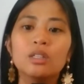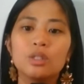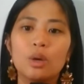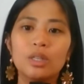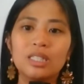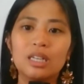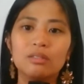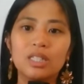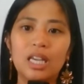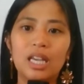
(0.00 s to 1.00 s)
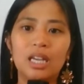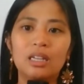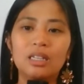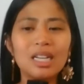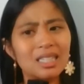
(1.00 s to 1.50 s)
So instead of
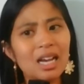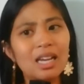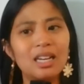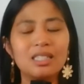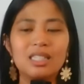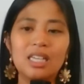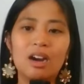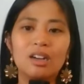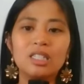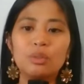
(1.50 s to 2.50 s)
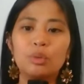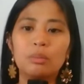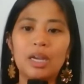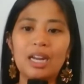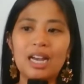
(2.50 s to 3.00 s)
saying nasaan ang CR,
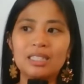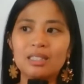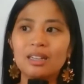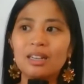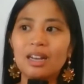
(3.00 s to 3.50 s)
someone might ask